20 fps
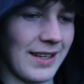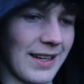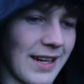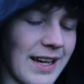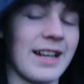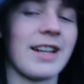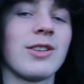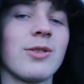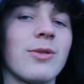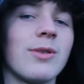
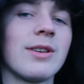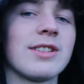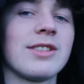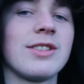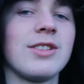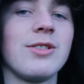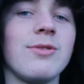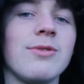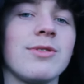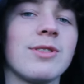And I don't
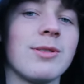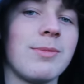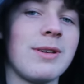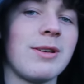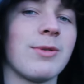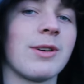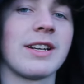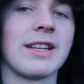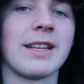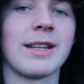want you to be
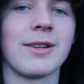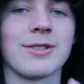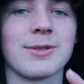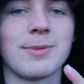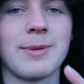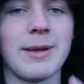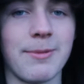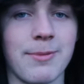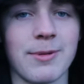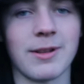one of those
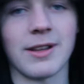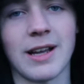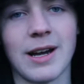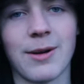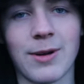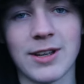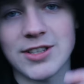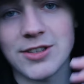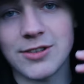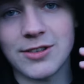people. I
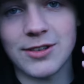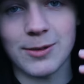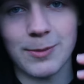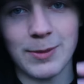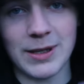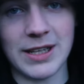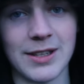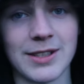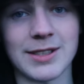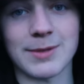want you to
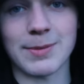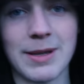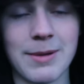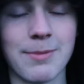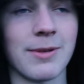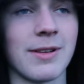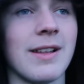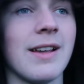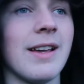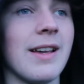be those
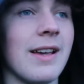people